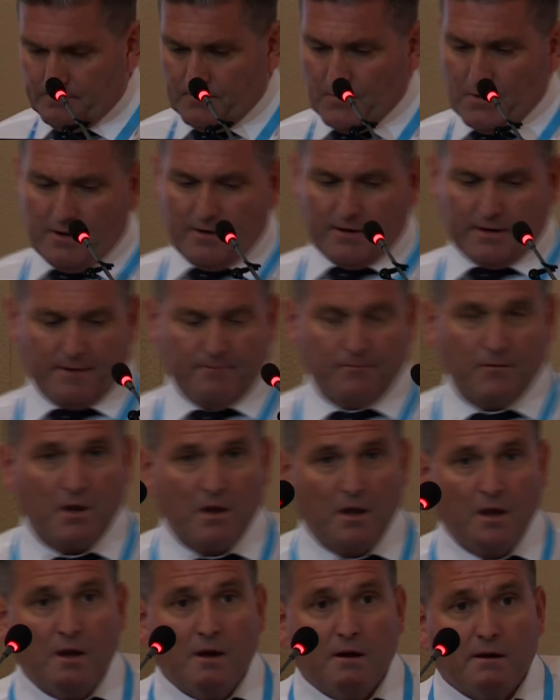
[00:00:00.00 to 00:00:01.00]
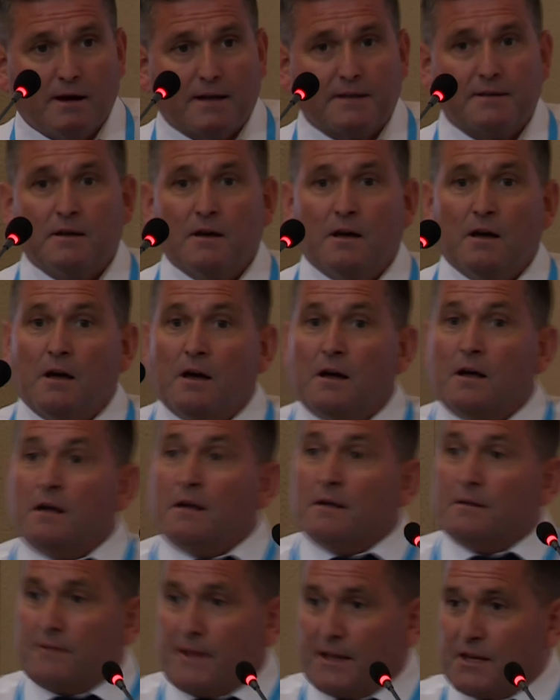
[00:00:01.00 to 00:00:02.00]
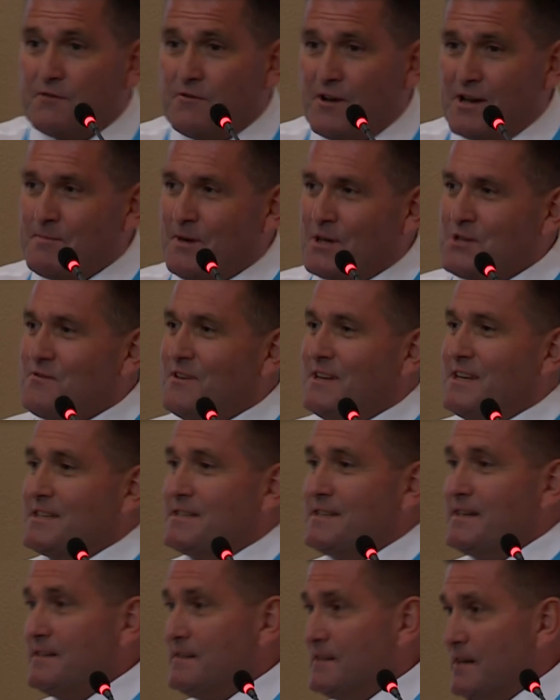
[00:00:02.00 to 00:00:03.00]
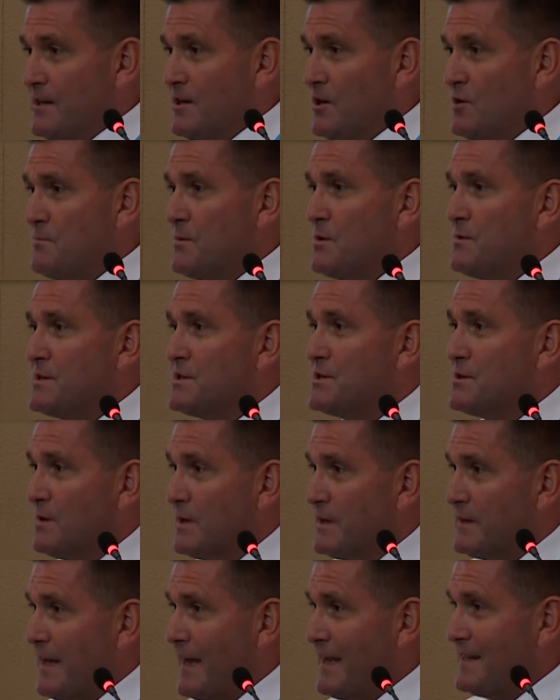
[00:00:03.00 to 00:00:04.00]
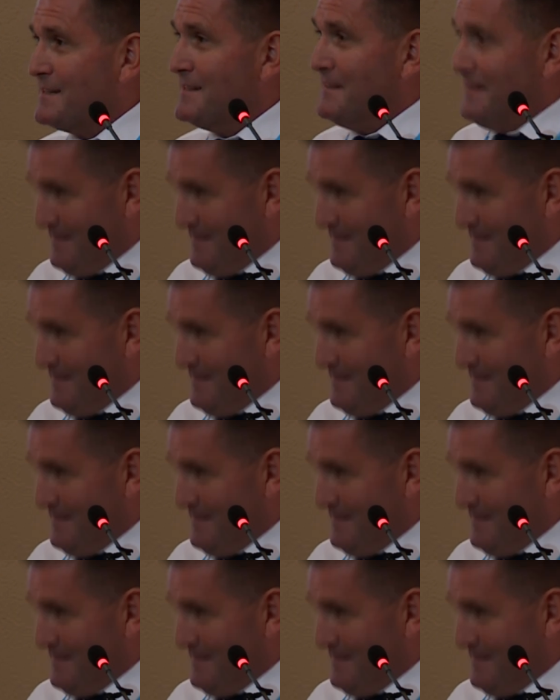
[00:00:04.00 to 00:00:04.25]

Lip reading: Okay. Right. Thank you very much for listening. I hope you enjoyed that.